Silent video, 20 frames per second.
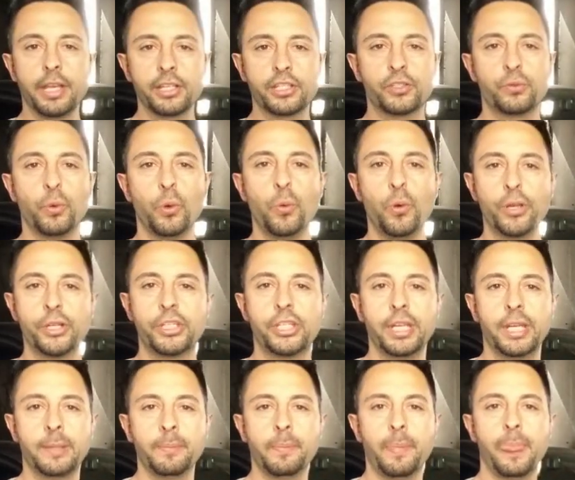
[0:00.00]
Thanks for
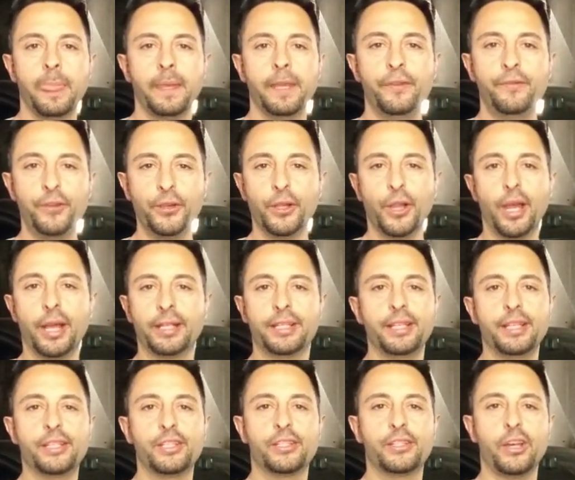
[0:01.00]
watching. If you like
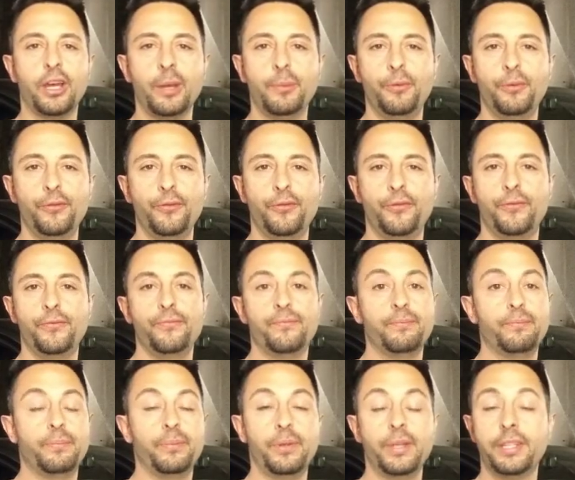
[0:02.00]
this type of
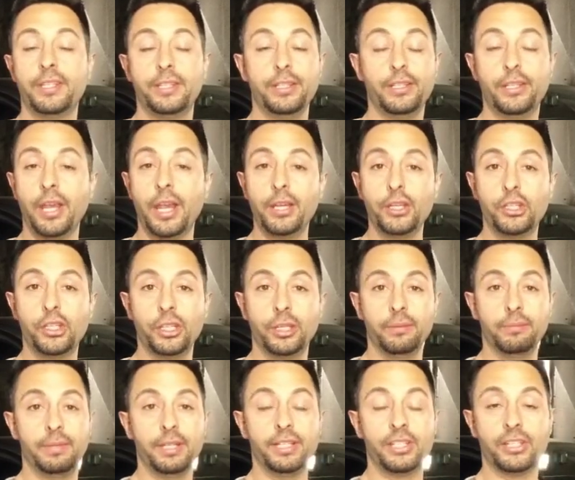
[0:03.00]

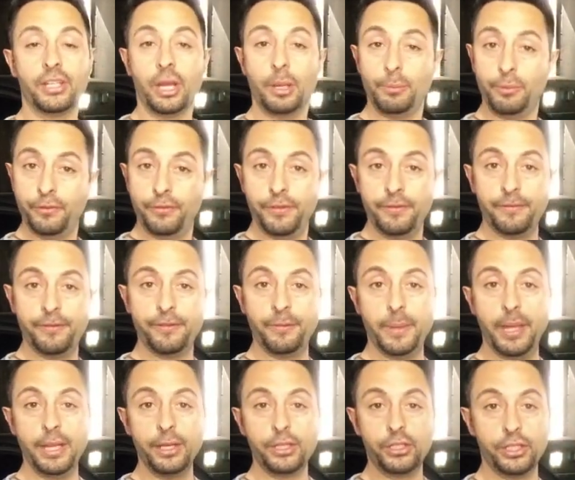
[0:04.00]
presentation, this type of
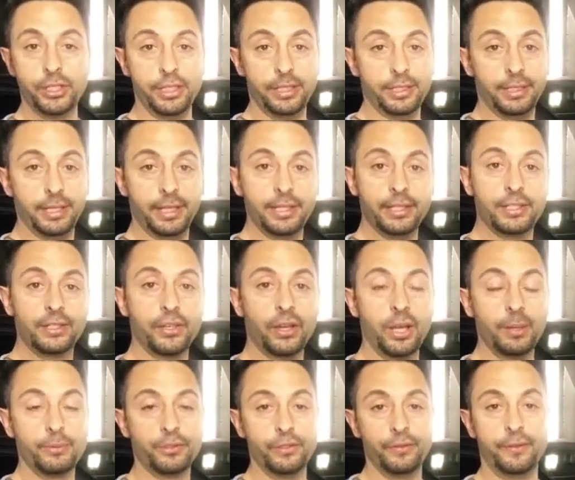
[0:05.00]
information and these
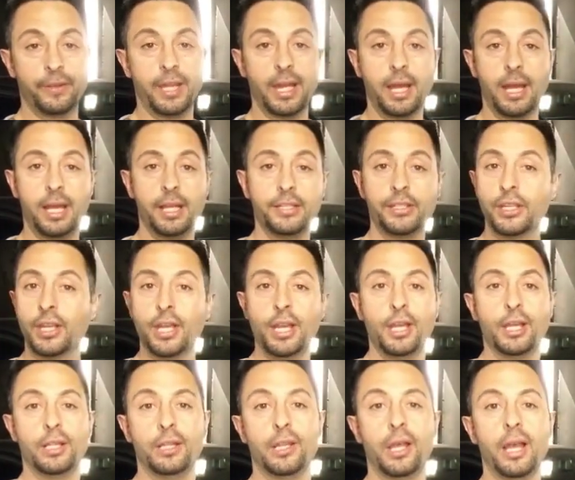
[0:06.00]
types of cars,
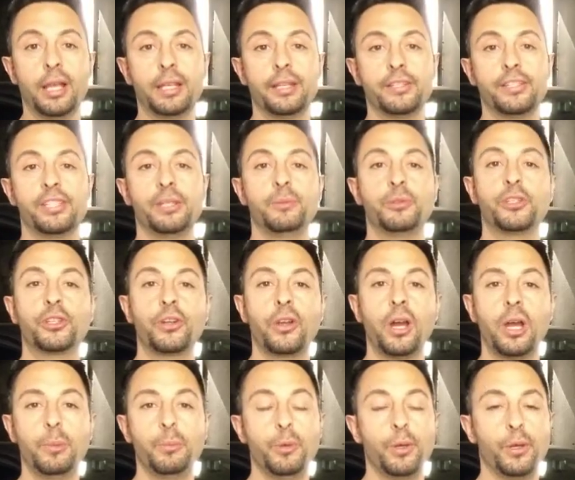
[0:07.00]
like and
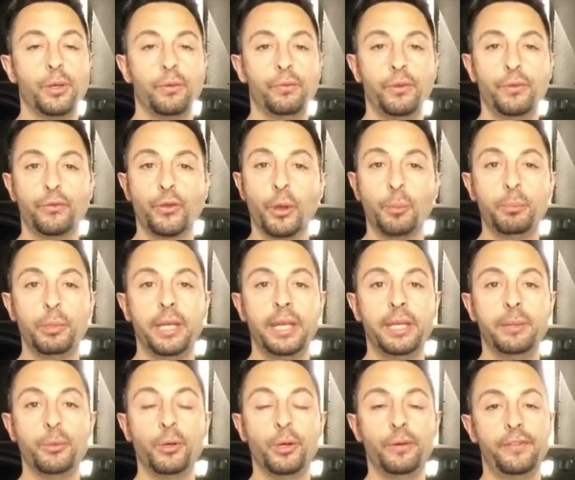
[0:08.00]
subscribe. We've got
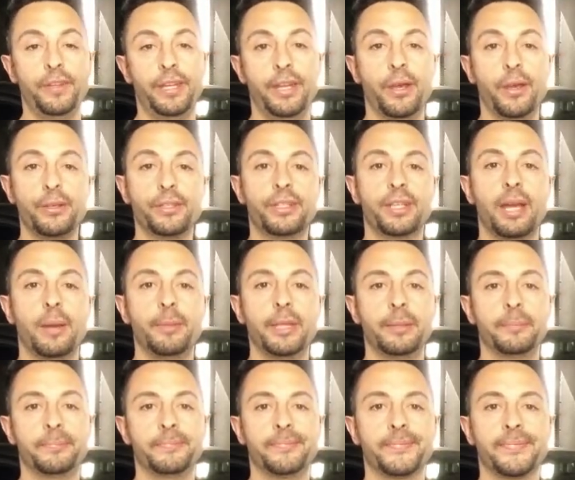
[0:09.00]
plenty more videos
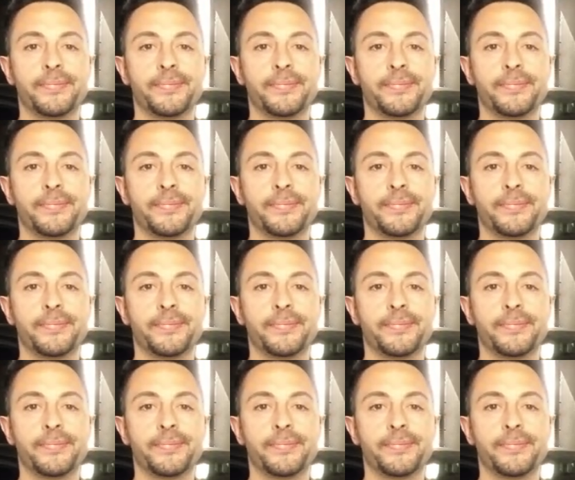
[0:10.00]
coming.